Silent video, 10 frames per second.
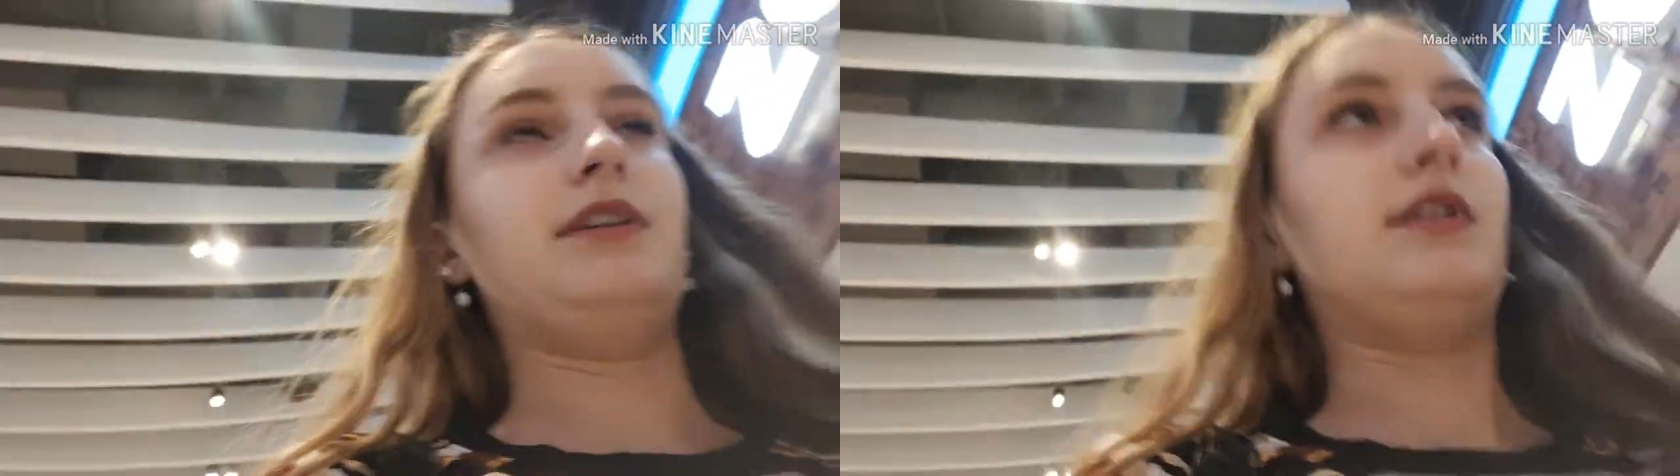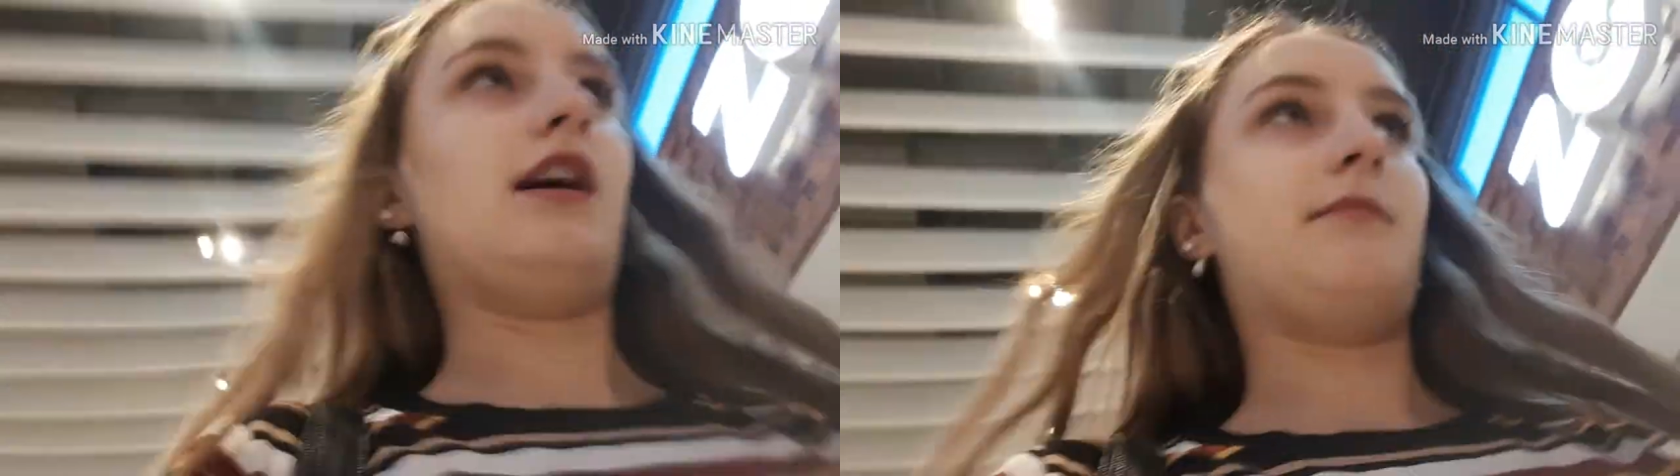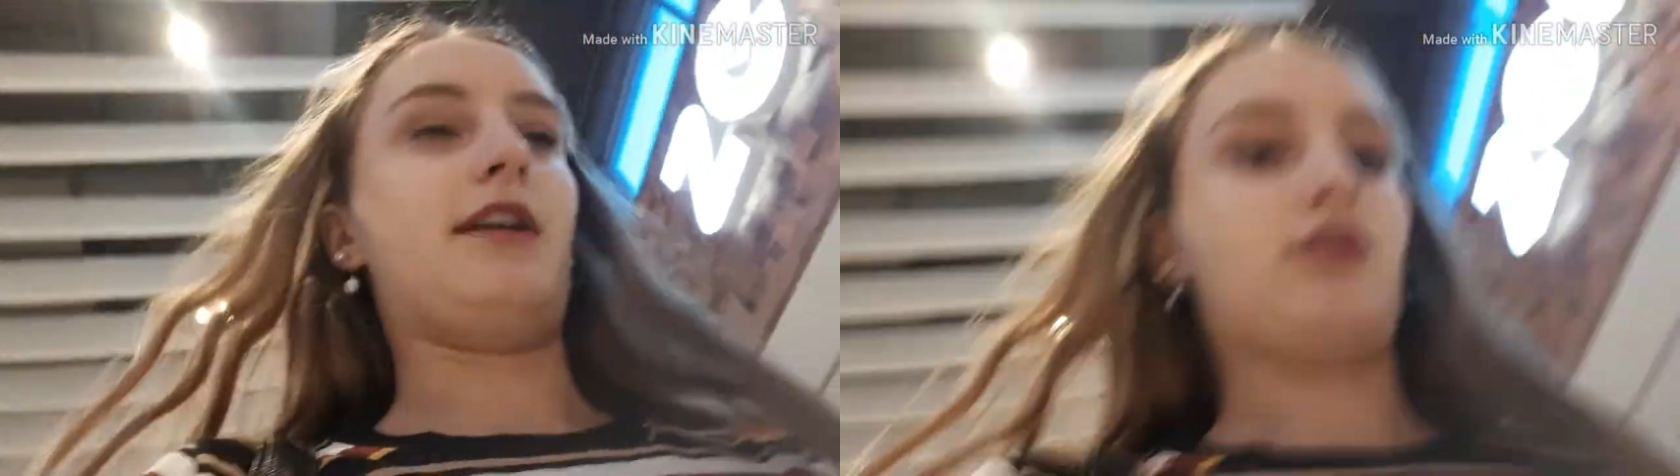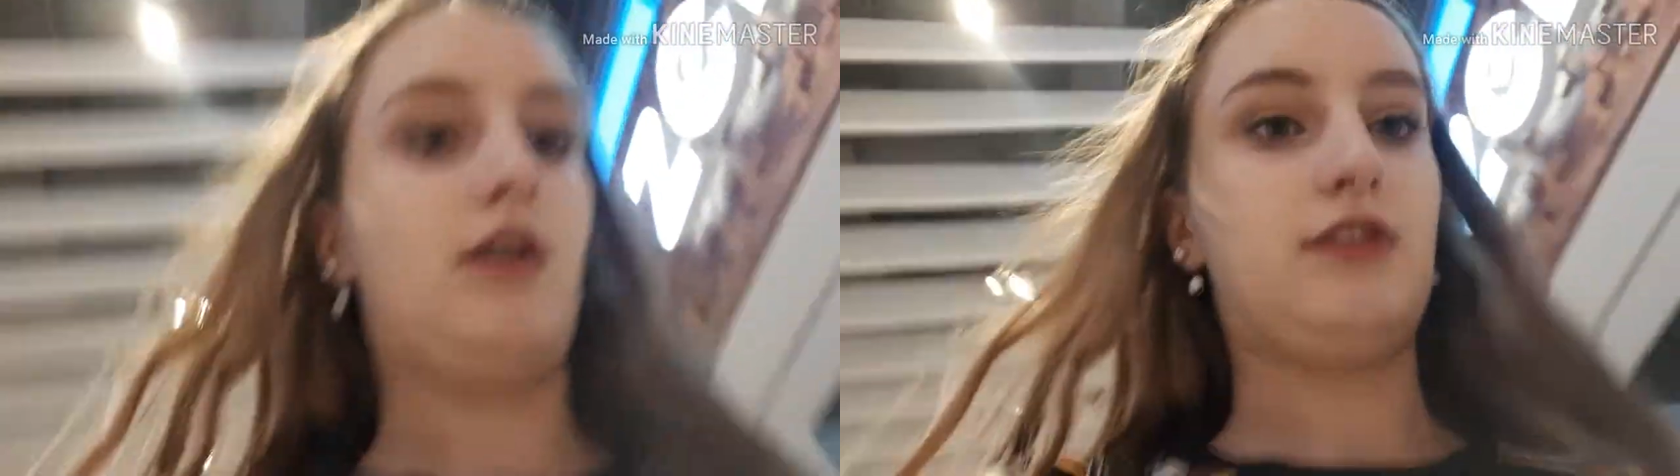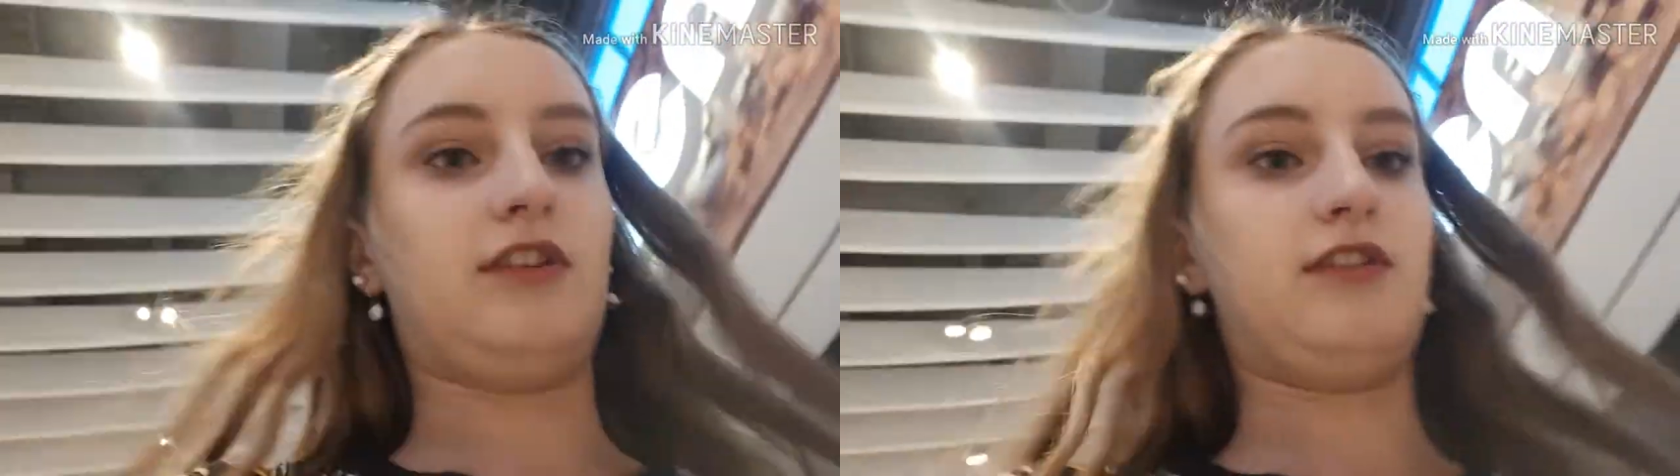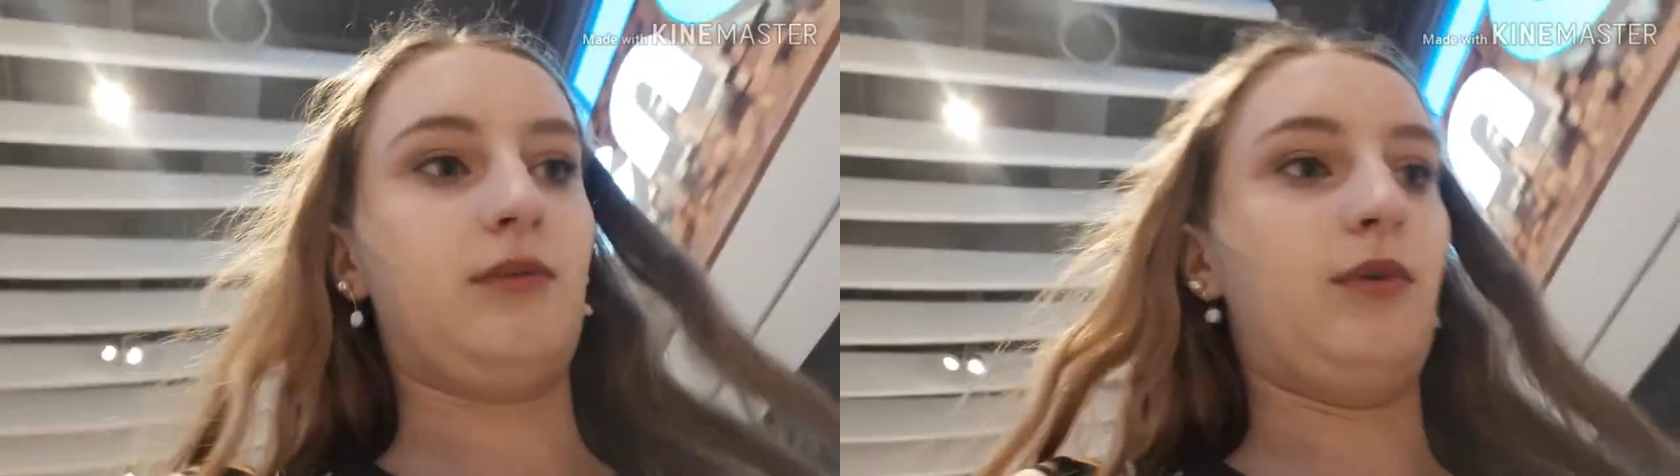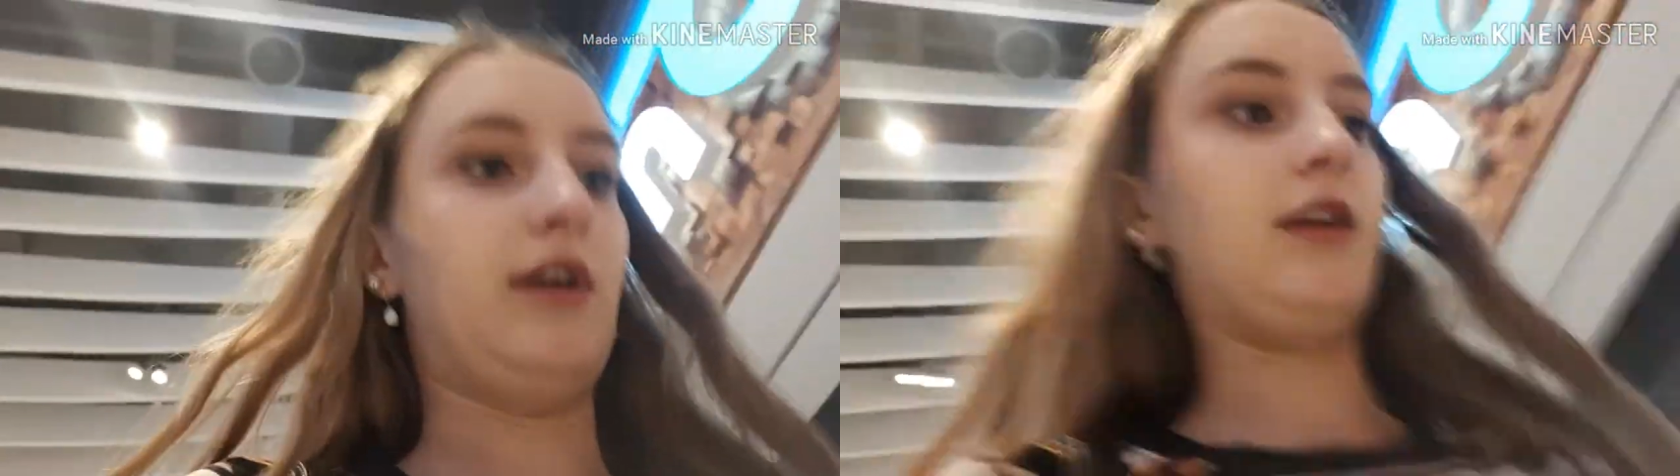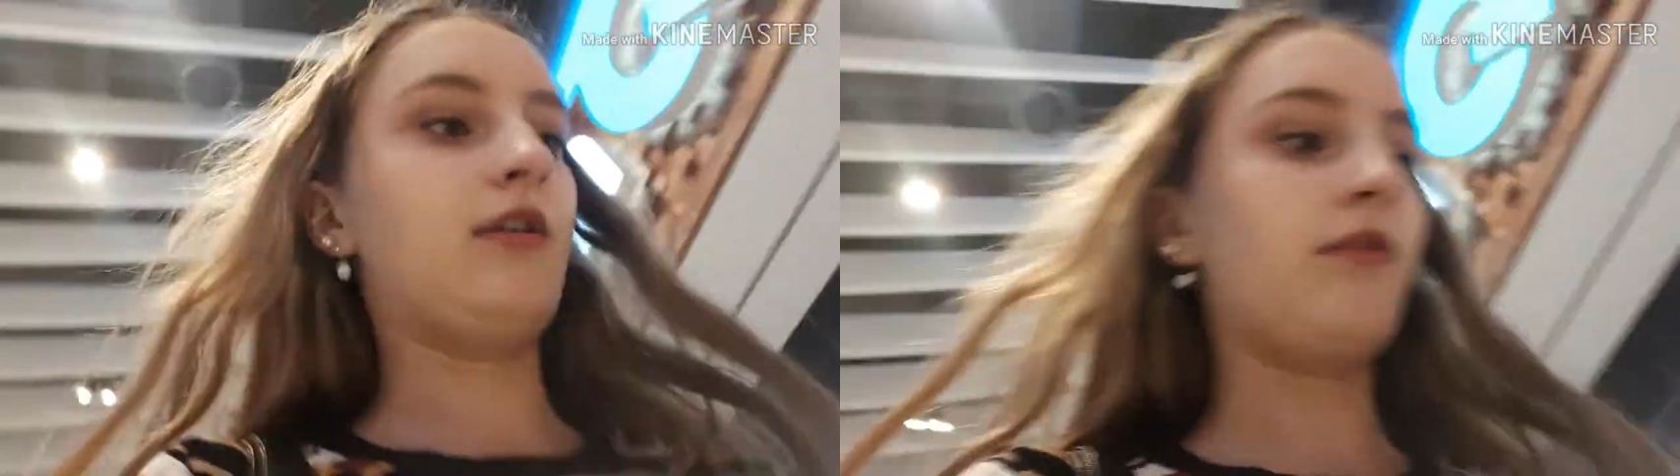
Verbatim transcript: in uh, my closet somewhere